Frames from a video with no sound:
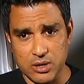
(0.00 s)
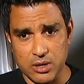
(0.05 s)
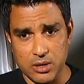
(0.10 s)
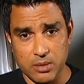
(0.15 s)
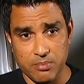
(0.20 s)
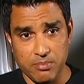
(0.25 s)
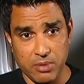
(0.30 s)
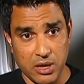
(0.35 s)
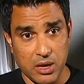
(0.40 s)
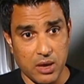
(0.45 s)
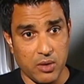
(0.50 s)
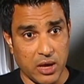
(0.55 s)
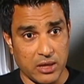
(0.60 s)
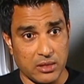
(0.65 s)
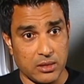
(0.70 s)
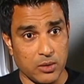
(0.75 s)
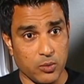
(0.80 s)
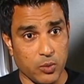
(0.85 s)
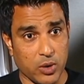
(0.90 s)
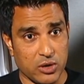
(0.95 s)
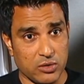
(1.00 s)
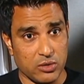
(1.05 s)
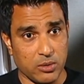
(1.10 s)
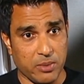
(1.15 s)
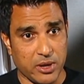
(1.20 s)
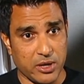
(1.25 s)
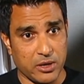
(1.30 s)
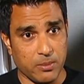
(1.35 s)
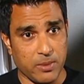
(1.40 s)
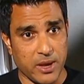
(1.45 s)
he became, I think, one of the
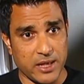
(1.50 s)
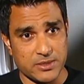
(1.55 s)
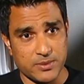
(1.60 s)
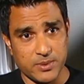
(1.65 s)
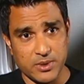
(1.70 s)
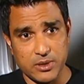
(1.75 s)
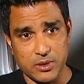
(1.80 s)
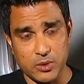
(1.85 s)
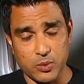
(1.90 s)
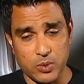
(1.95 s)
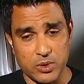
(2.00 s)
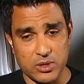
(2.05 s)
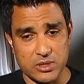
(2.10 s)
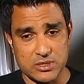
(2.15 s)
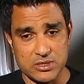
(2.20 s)
better batsmen in the world.